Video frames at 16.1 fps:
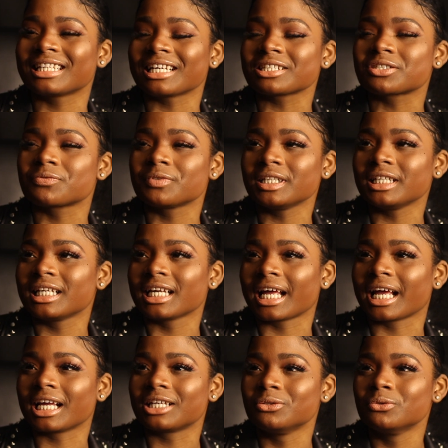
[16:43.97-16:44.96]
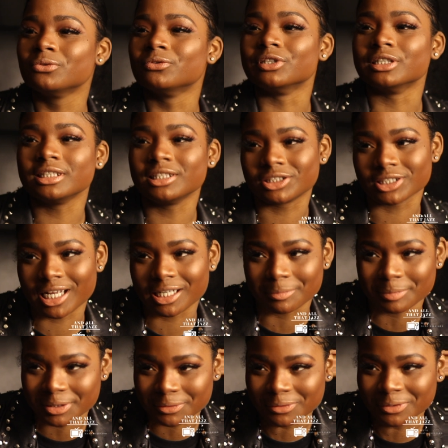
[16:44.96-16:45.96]
That's really like you really trying to
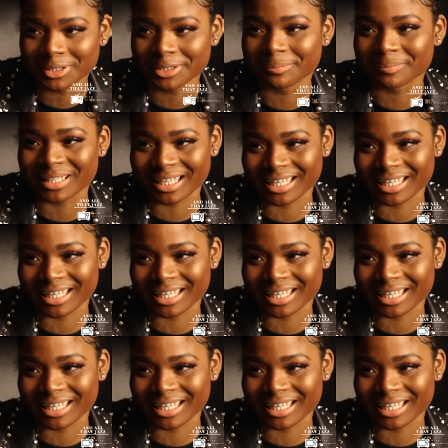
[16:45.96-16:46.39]
be warm.